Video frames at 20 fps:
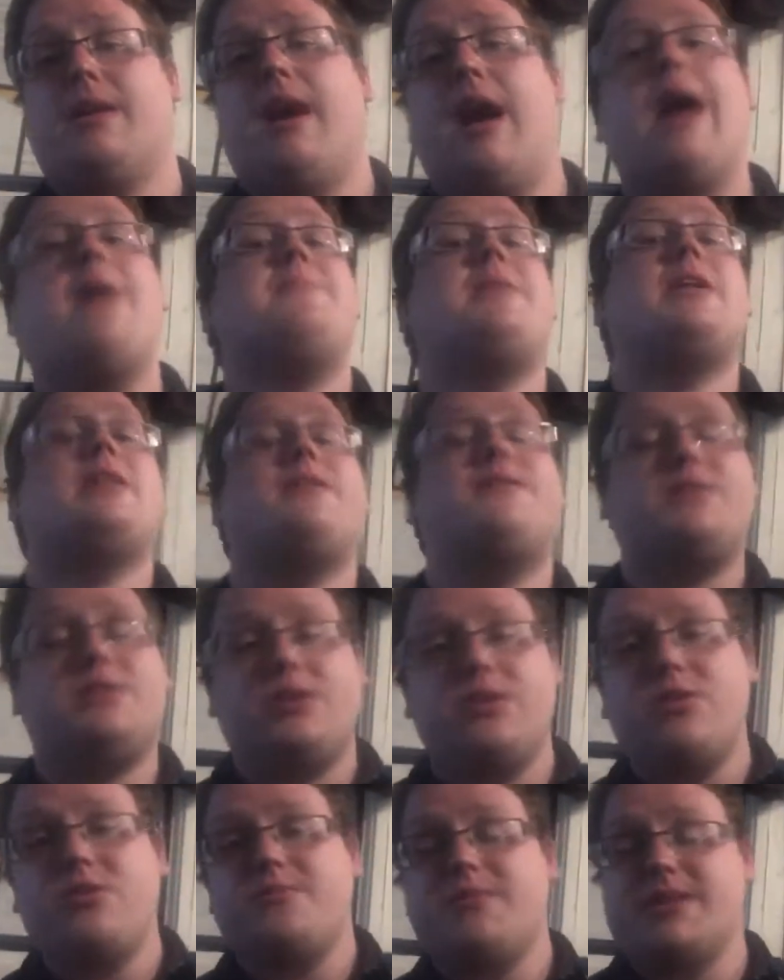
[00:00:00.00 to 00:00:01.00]
I mean, if
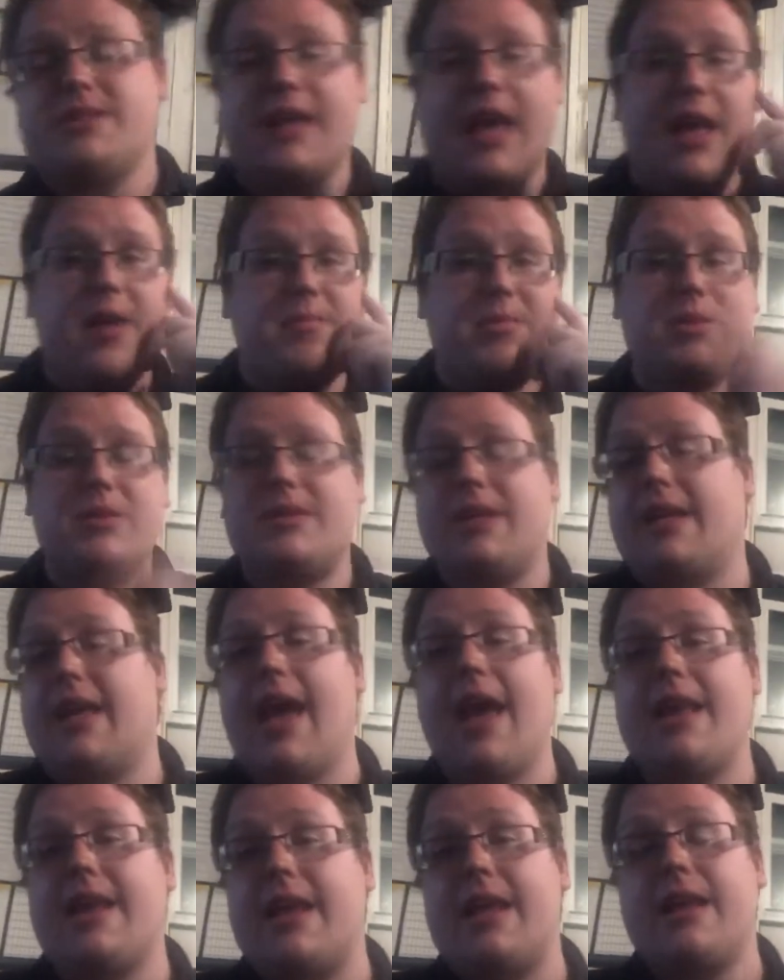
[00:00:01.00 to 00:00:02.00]
Zoom is able to
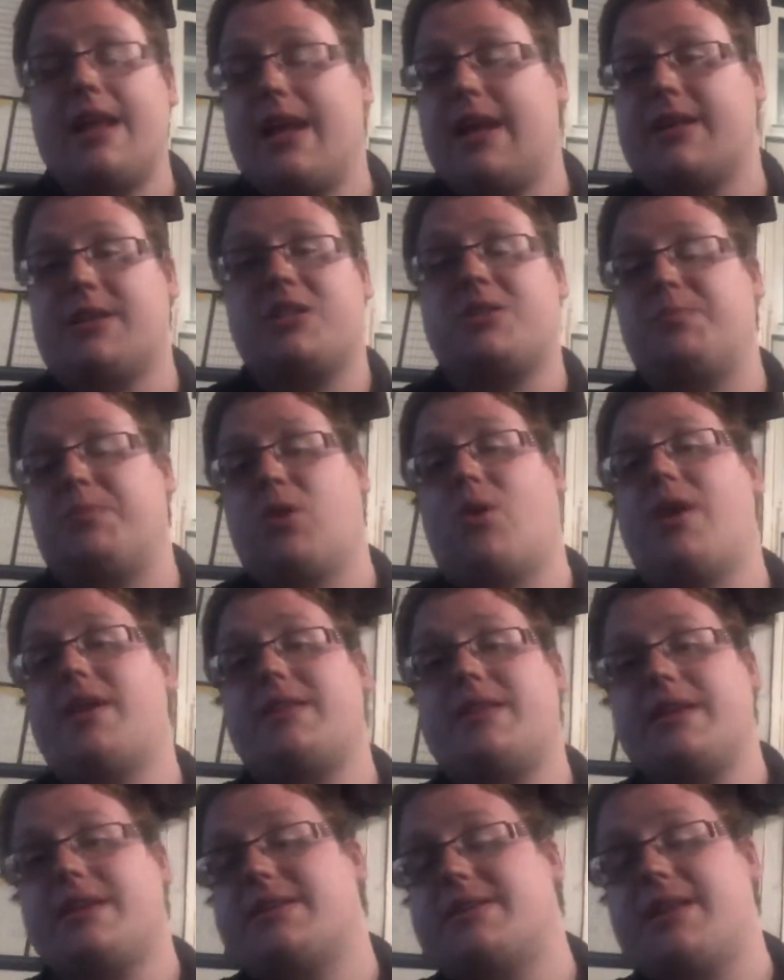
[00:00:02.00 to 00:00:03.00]
get in and
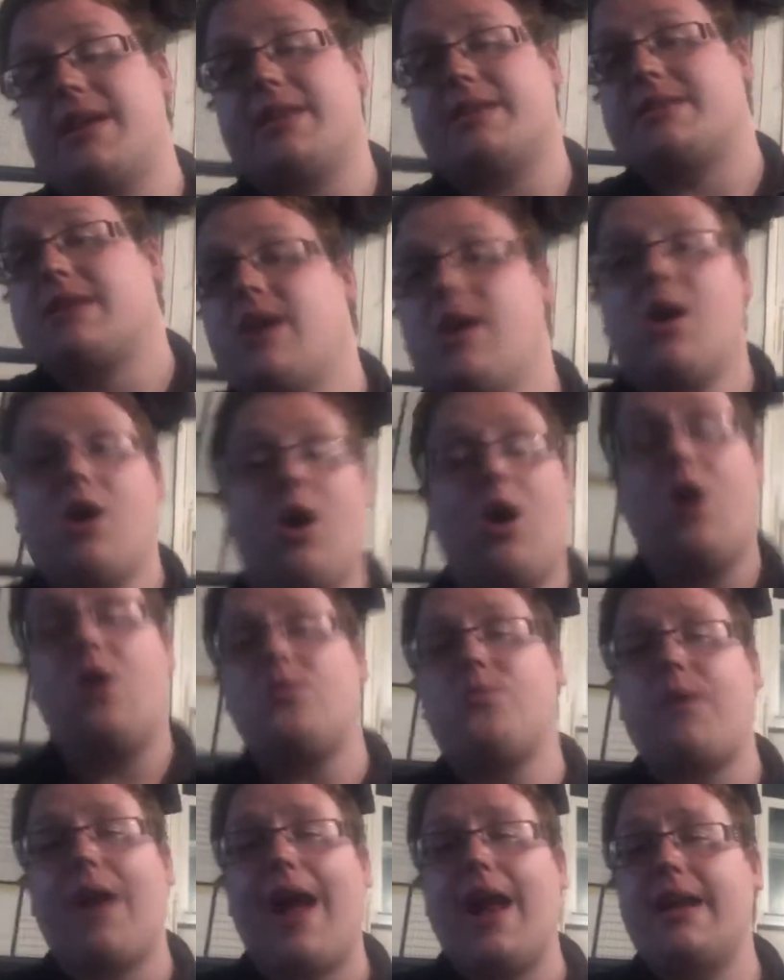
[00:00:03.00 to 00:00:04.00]
exploit these things,
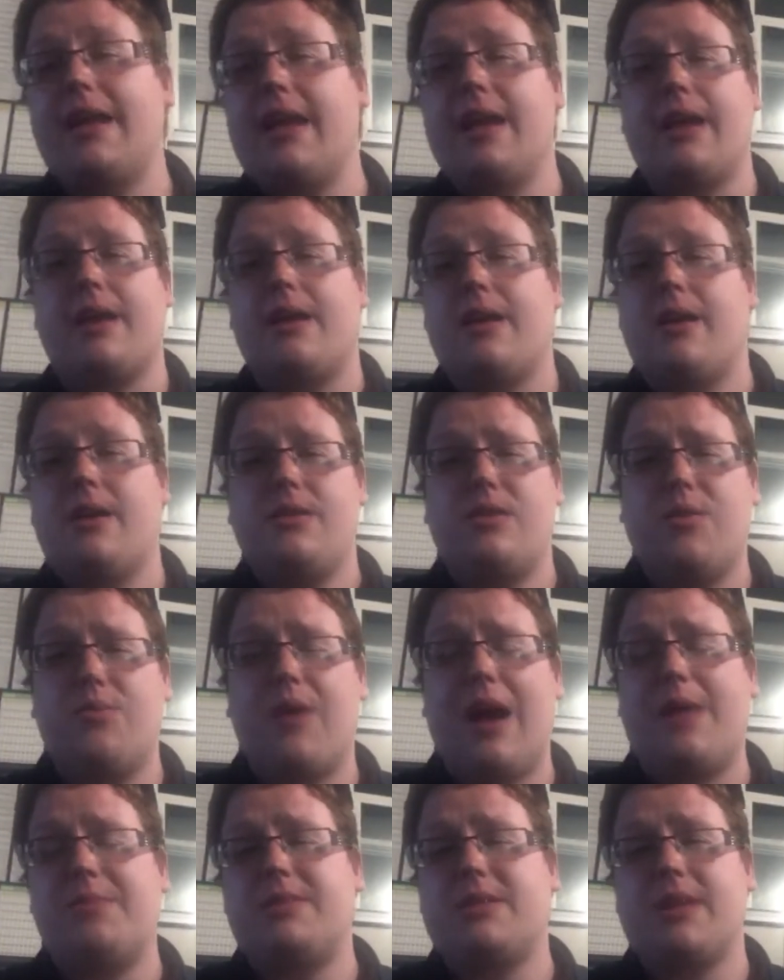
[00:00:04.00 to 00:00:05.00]
already the
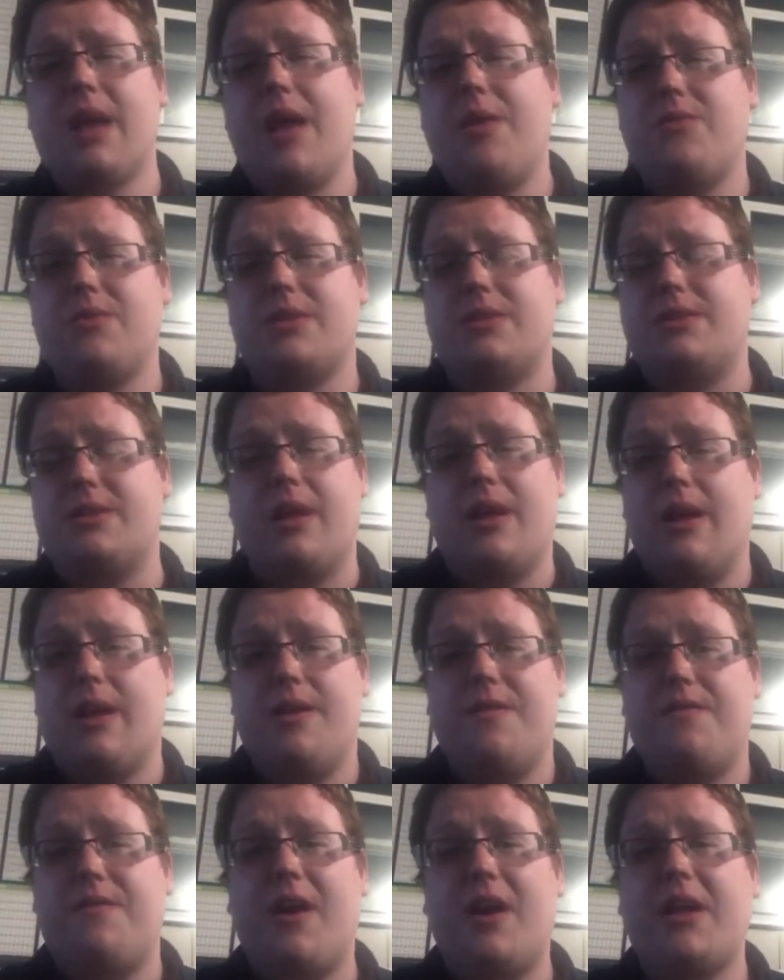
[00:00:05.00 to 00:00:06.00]
website was
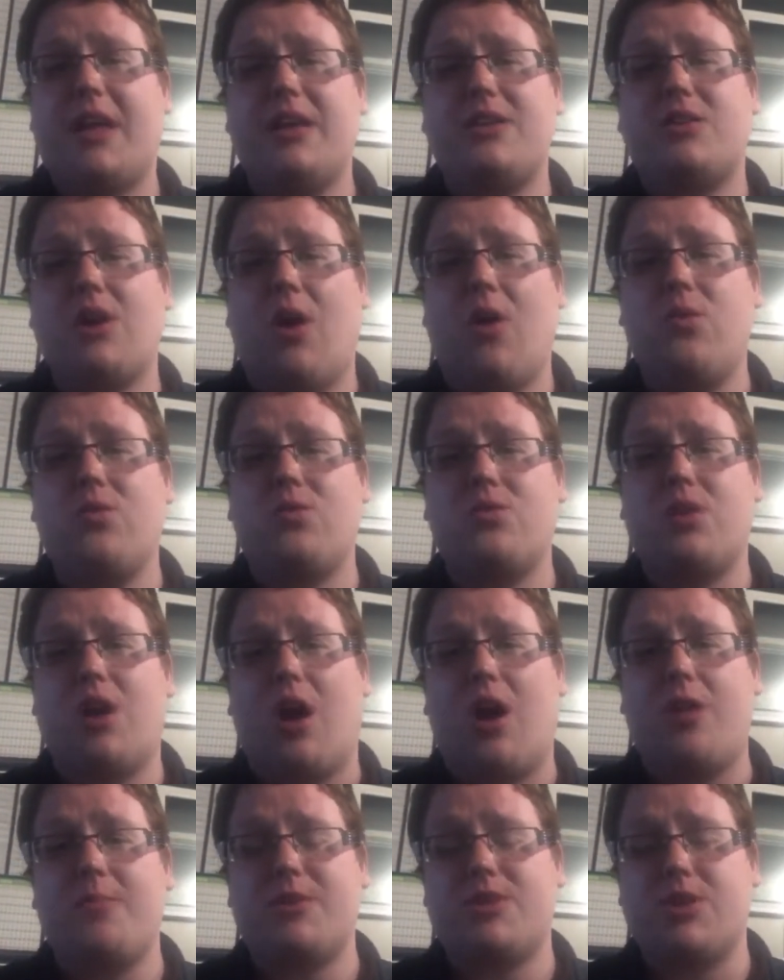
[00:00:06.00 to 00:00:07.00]
fucking total
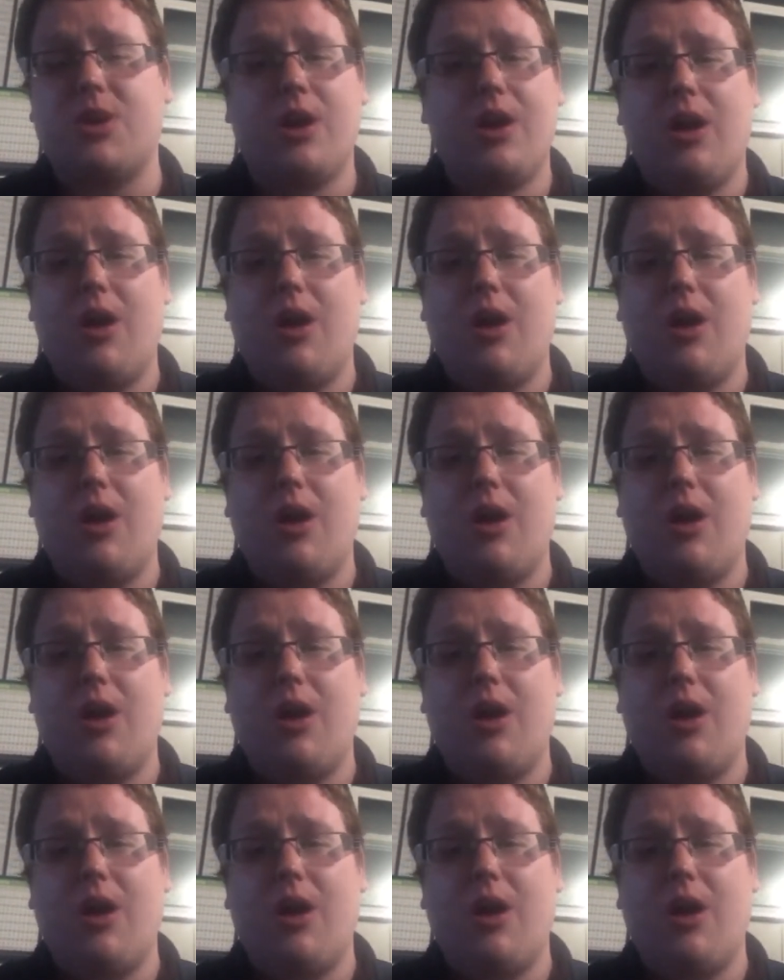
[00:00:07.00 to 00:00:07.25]
garbage.